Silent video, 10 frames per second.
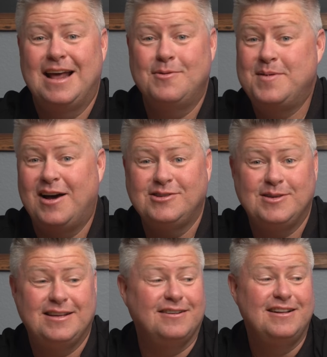I'm gonna be
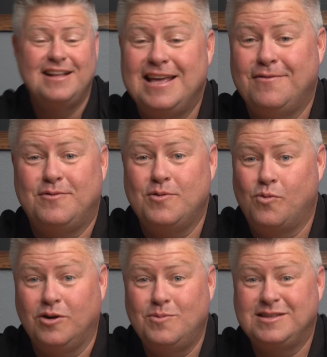honest with you, if the
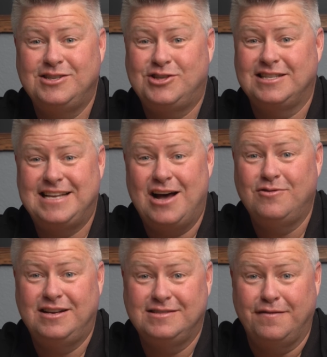world wasn't shut
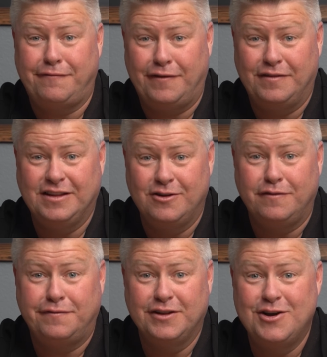down because of a
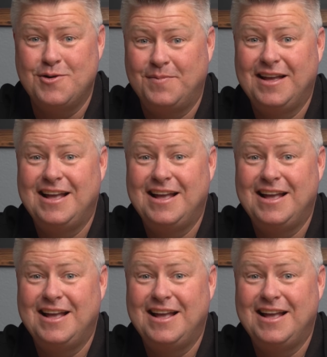little flu,